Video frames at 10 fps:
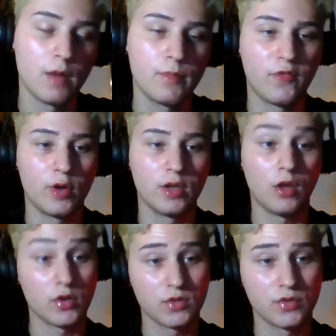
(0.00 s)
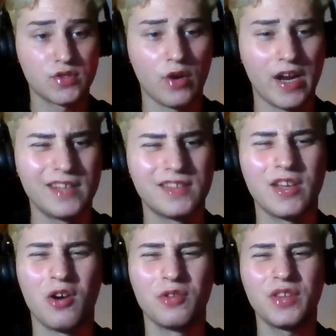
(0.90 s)
for it also looks great. The
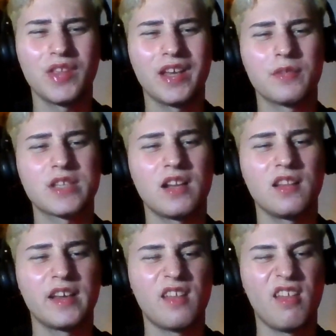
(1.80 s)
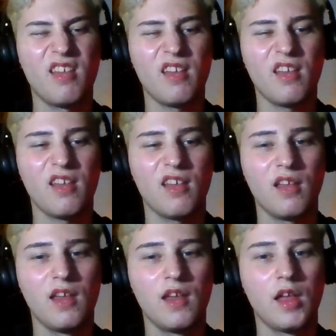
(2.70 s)
only thing I was kind of
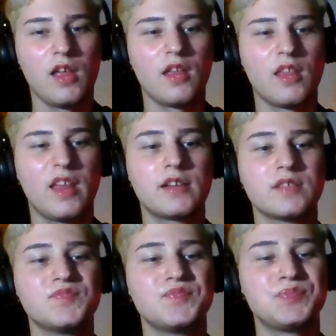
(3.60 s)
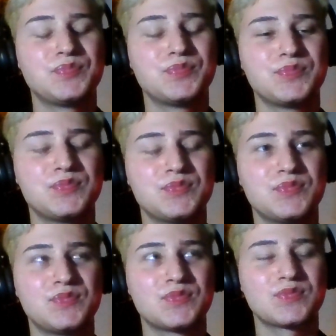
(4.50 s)
like,
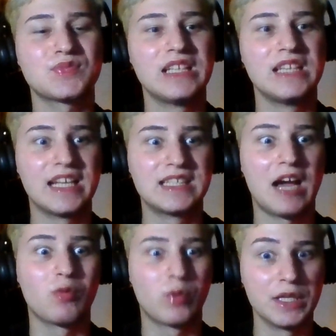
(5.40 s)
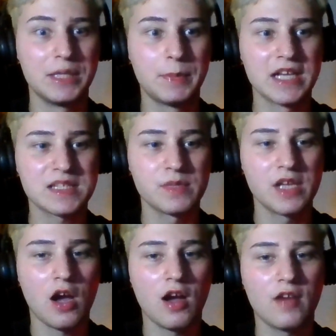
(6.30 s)
like that really pissed me
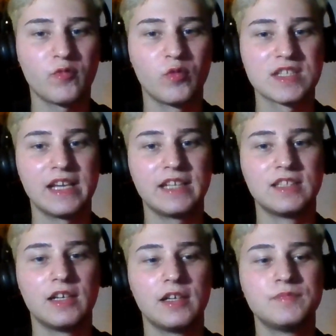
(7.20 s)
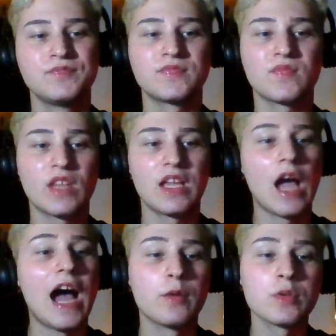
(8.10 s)
off was like
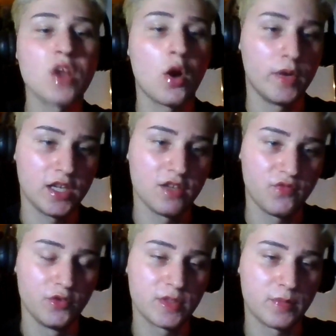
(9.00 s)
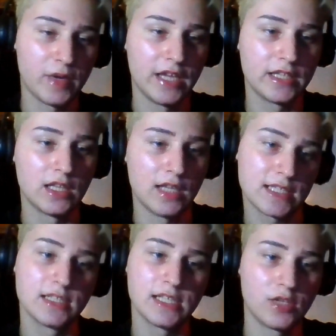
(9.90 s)
I was already confused by like the last
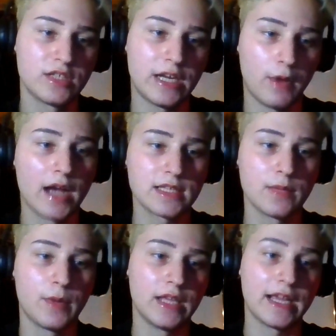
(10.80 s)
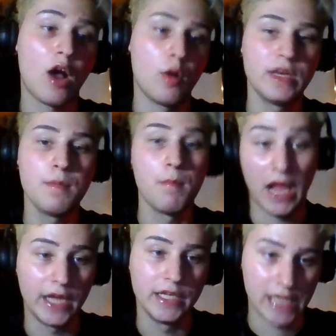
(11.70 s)
Nintendo Directs about like how many
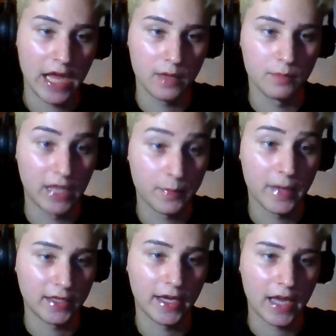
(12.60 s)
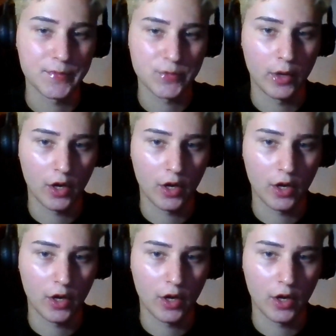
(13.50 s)
mainline games we're